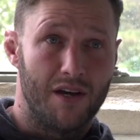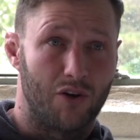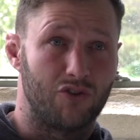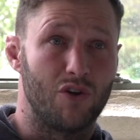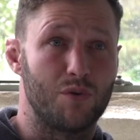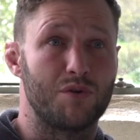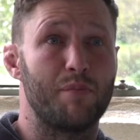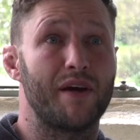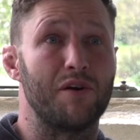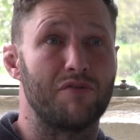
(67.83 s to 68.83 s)
Got told I wasn't
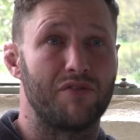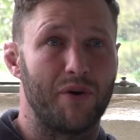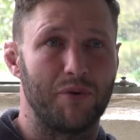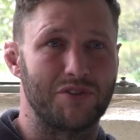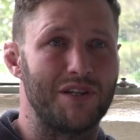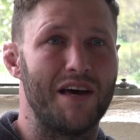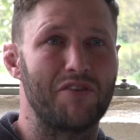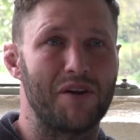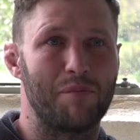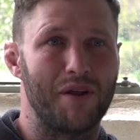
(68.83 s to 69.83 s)
big enough, and I wasn't never
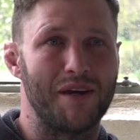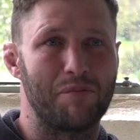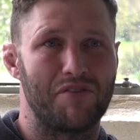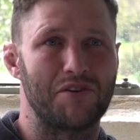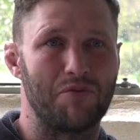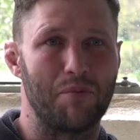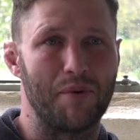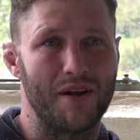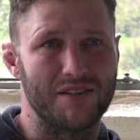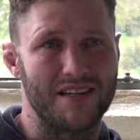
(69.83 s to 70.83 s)
going to play professional rugby
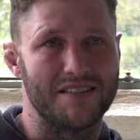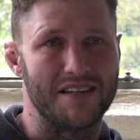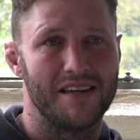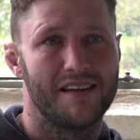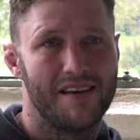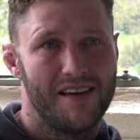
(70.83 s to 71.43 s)
when I was 18.